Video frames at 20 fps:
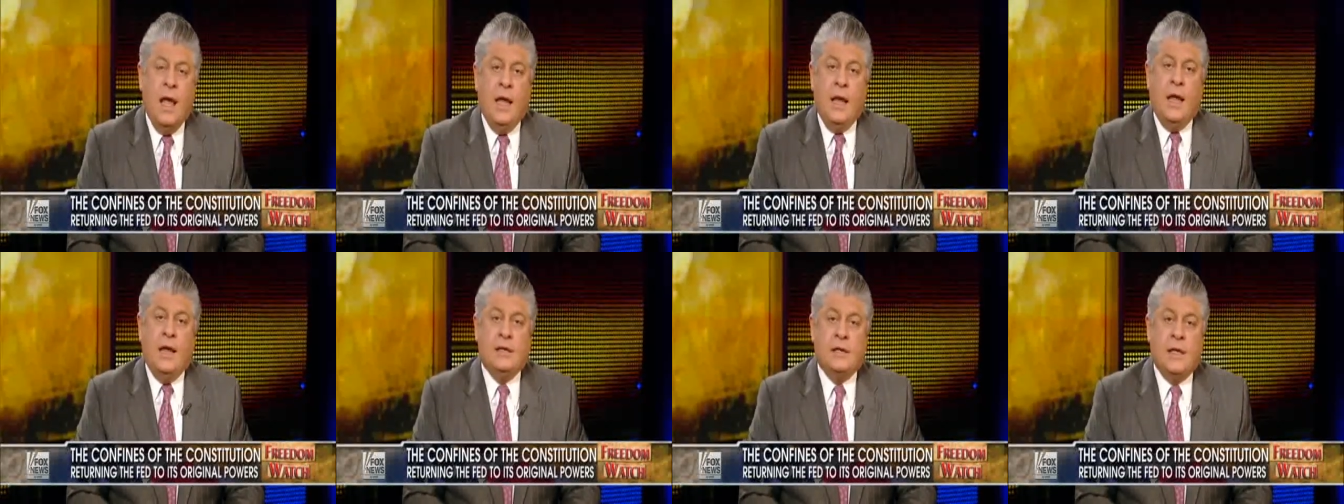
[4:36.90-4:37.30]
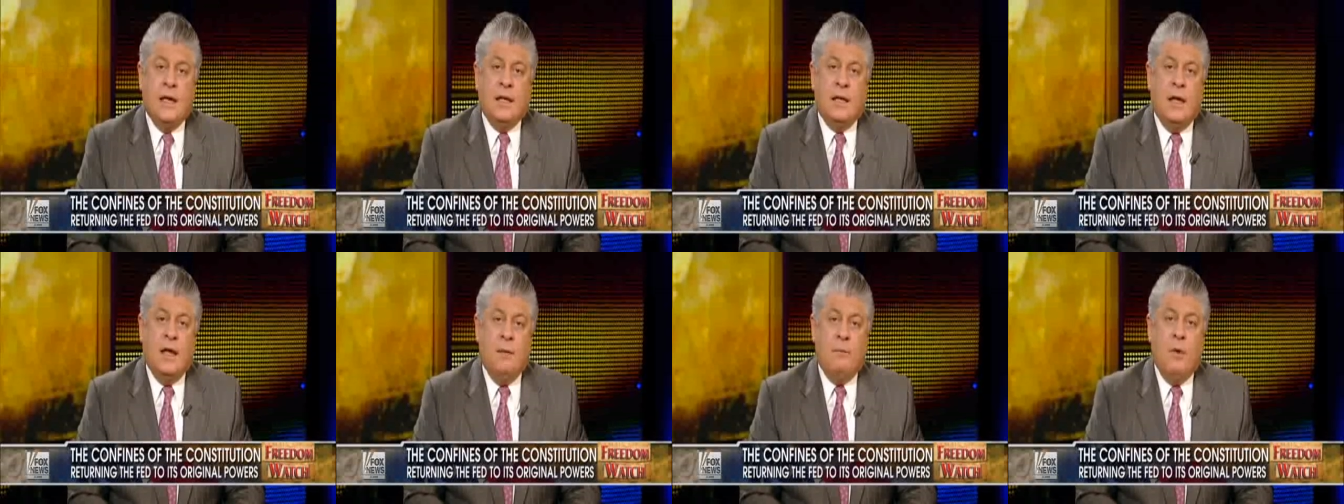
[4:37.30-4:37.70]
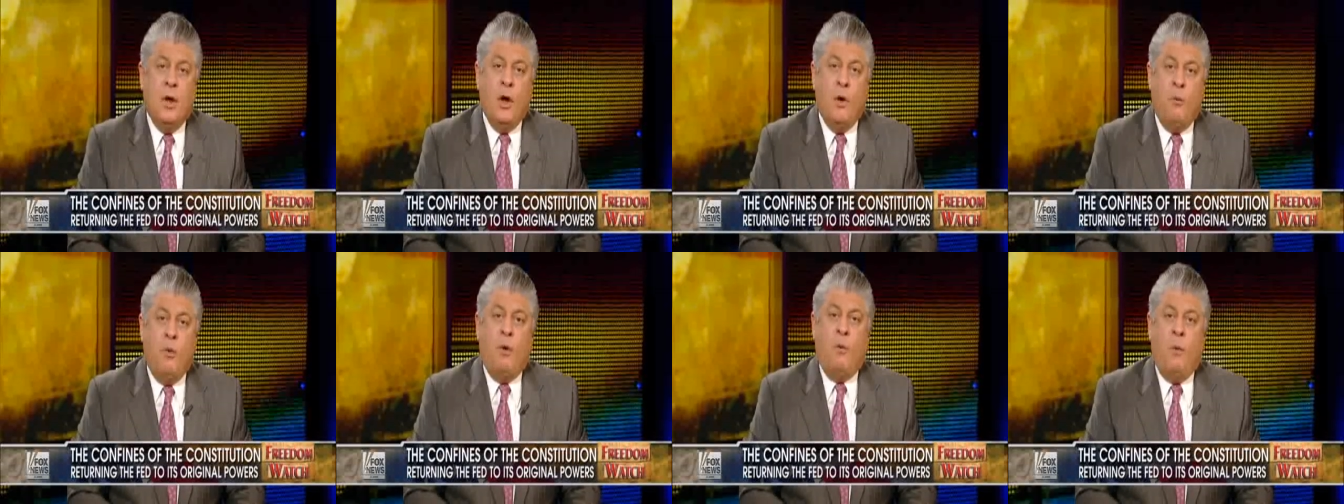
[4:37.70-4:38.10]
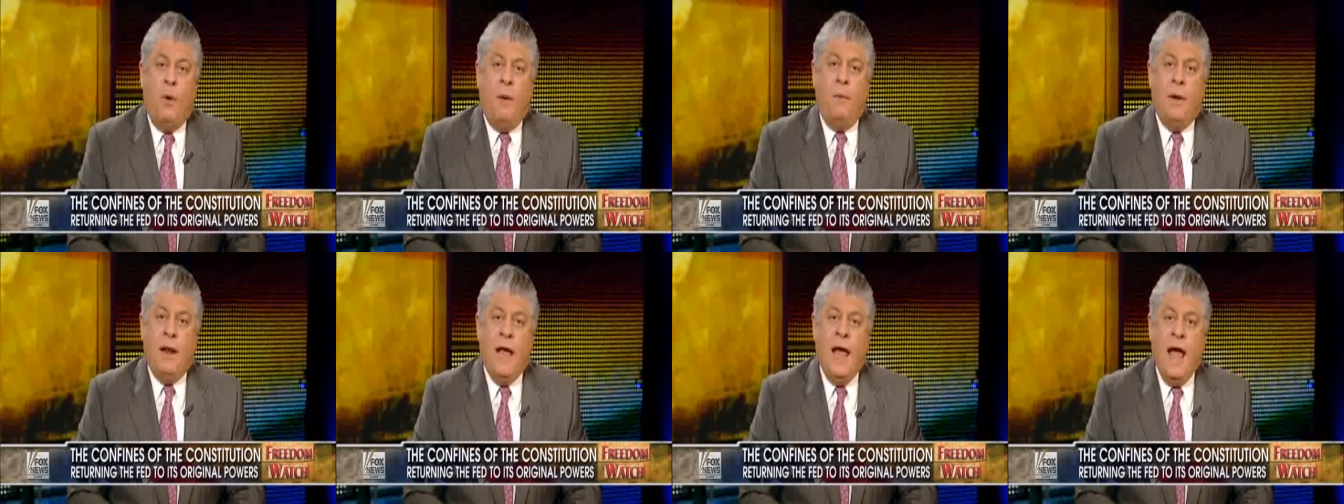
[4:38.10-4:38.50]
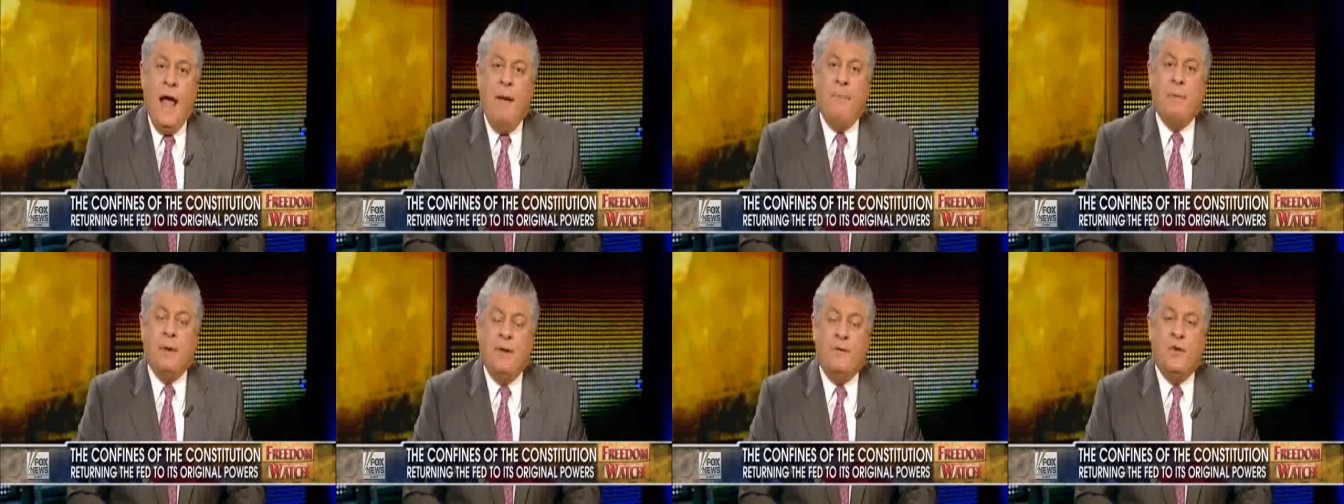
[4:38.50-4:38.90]
And I said to him, well, what would
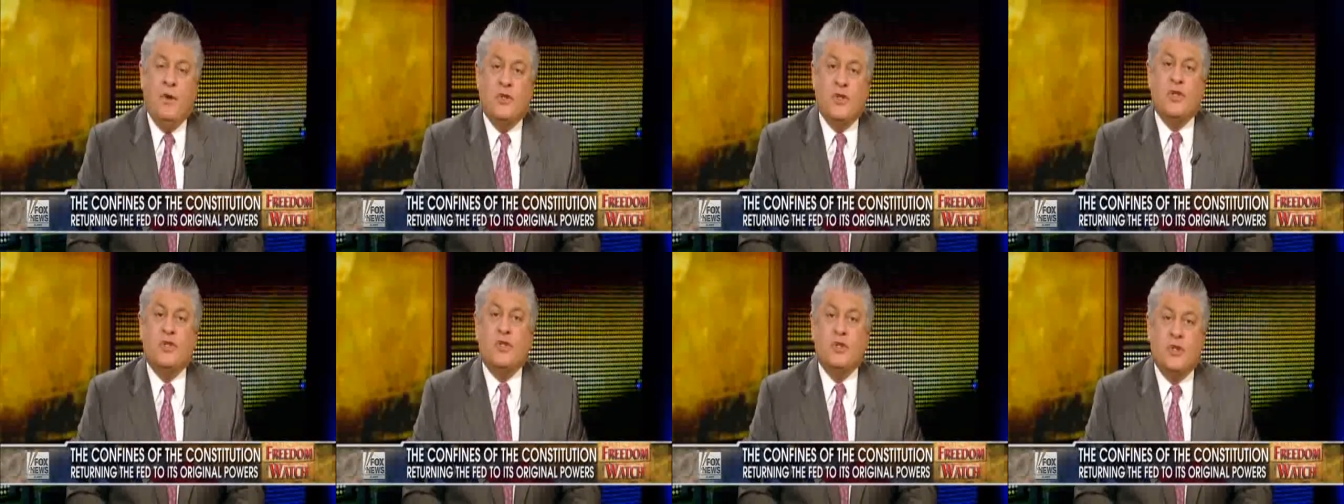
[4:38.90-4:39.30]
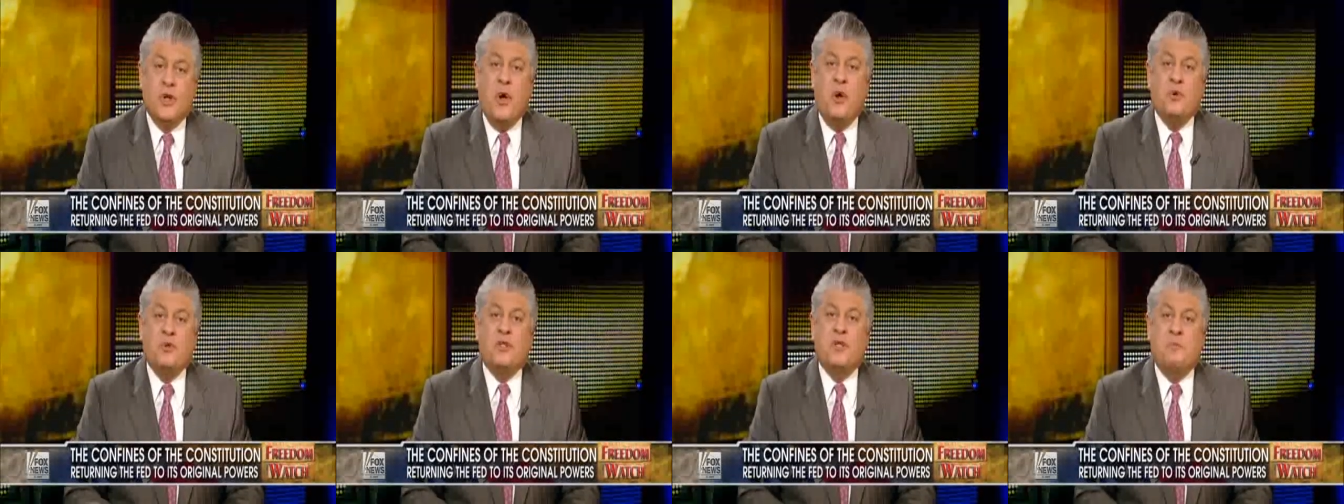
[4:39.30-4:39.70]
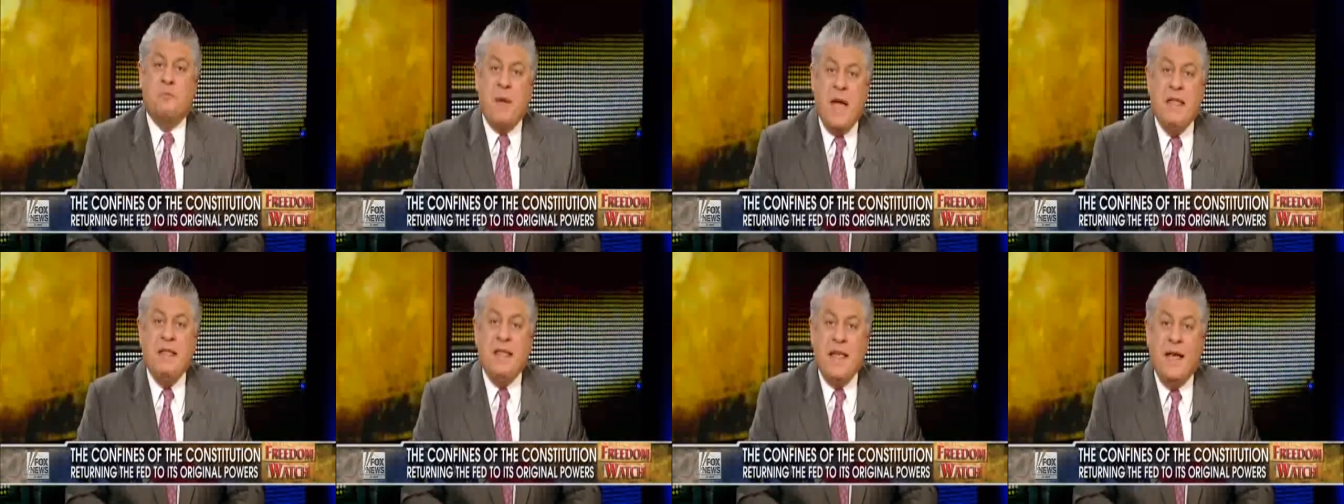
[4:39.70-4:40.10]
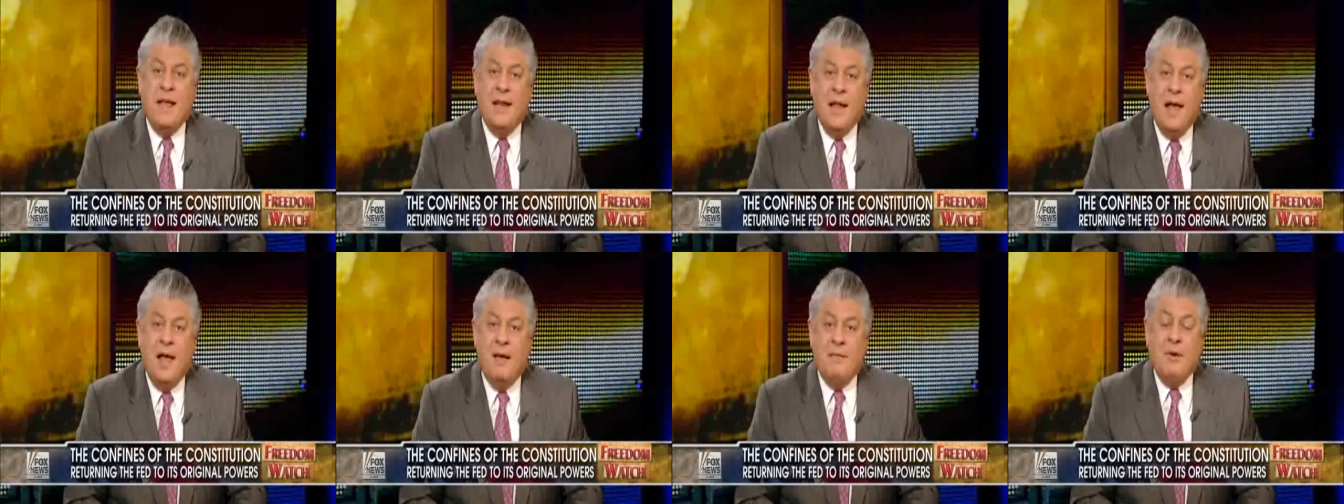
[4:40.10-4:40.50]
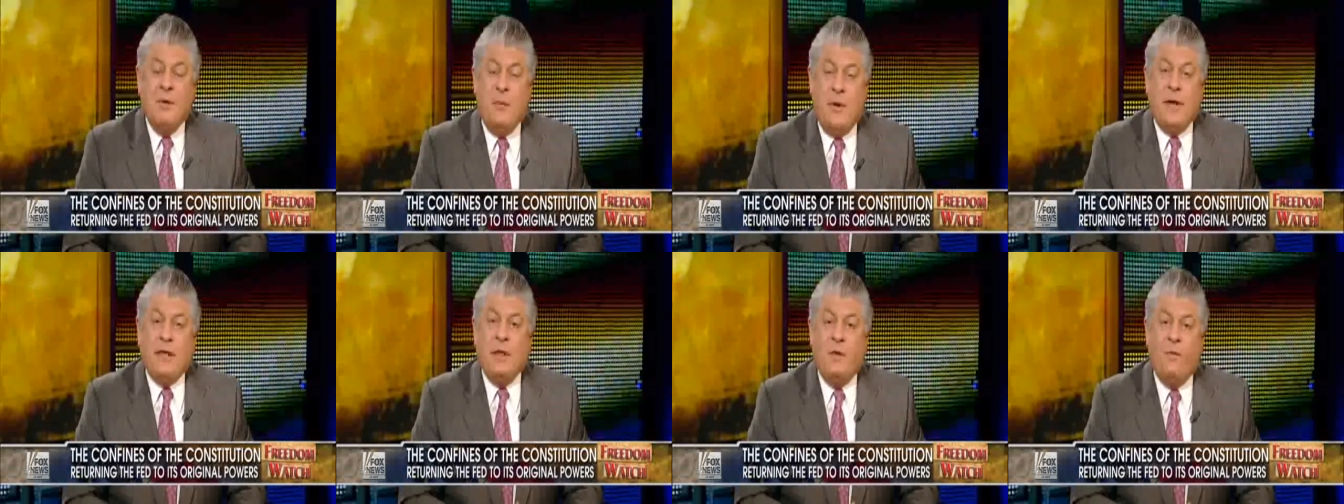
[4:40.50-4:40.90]
happen if you just don't spend it? I
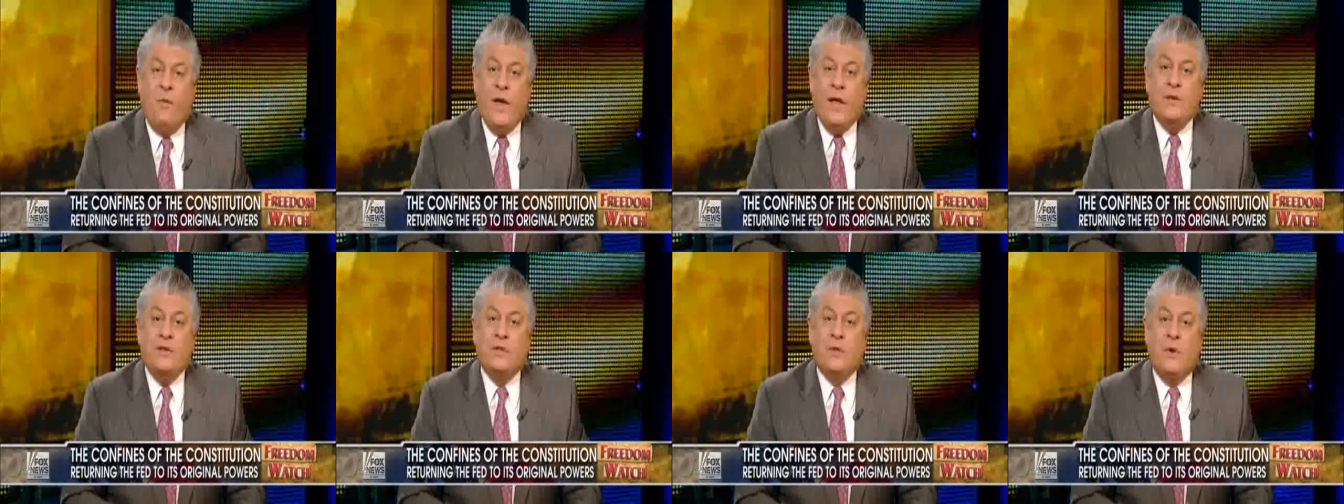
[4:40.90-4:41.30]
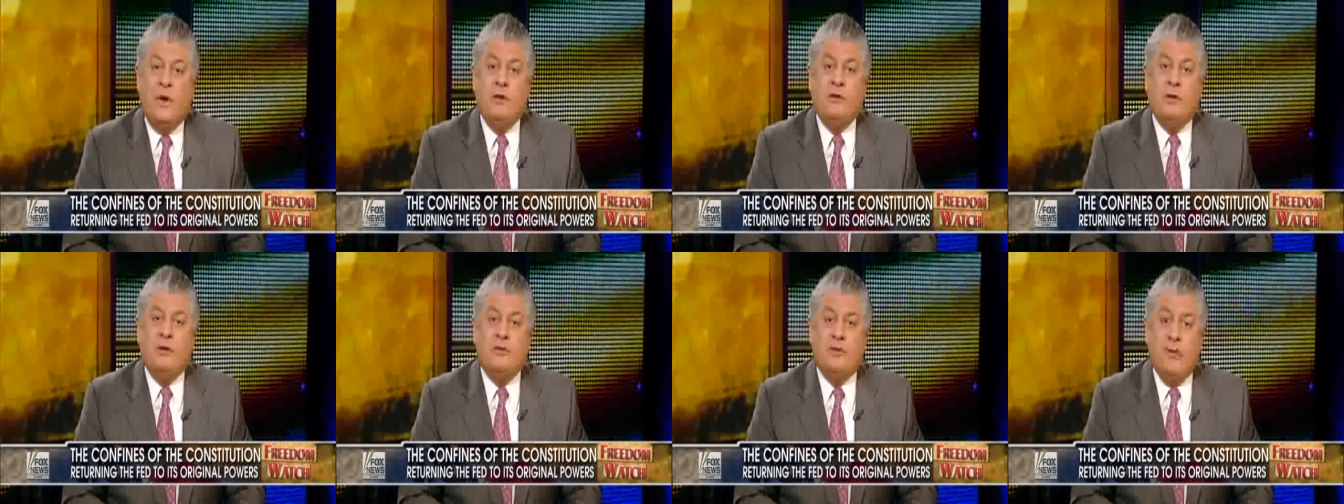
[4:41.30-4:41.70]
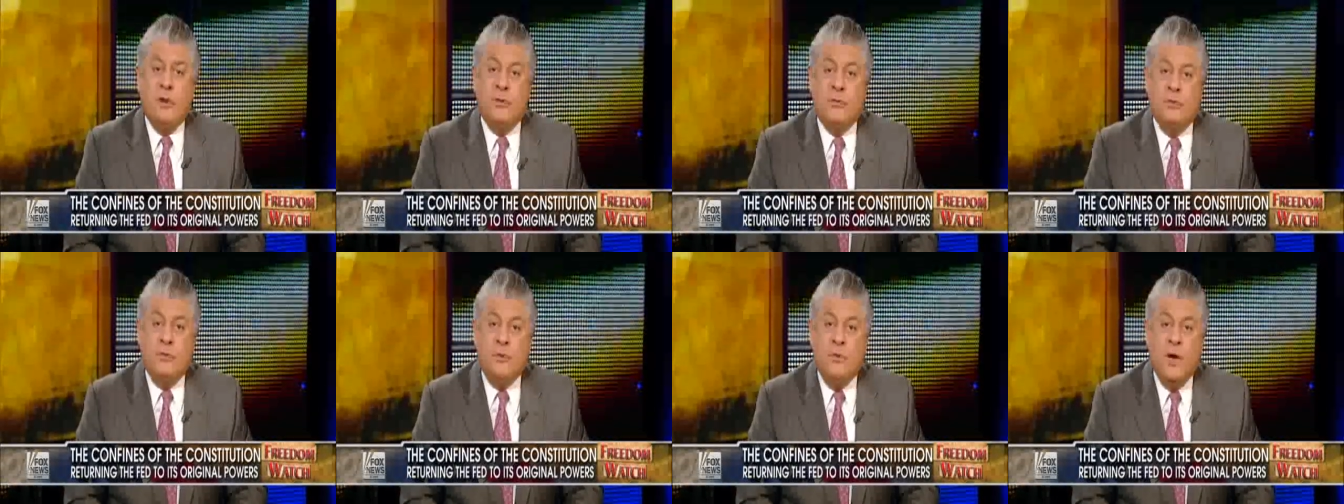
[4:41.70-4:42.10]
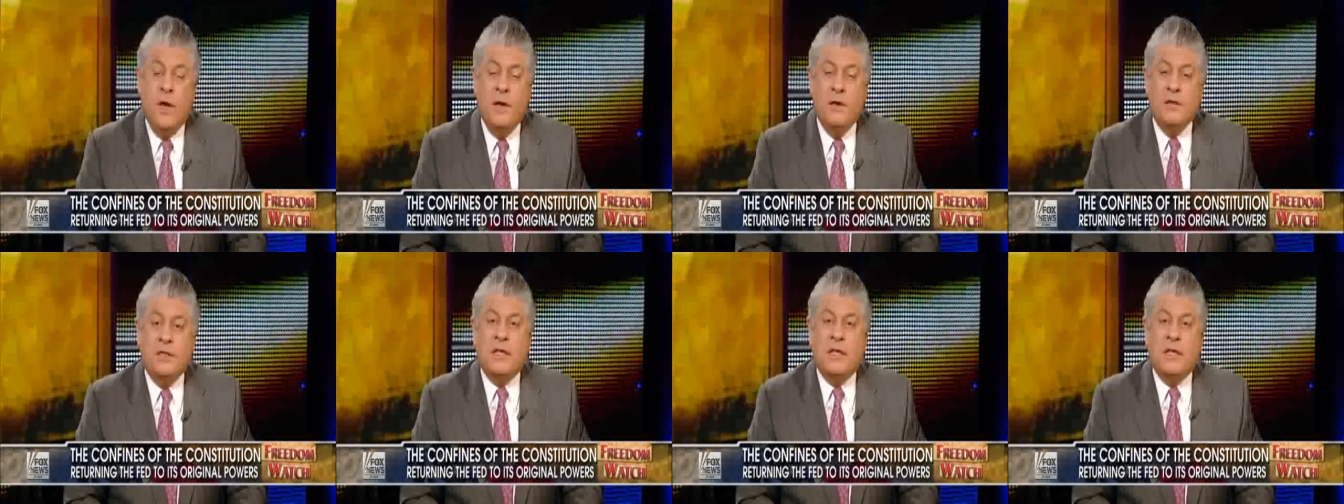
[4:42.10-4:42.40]
mean, what are the feds going to do?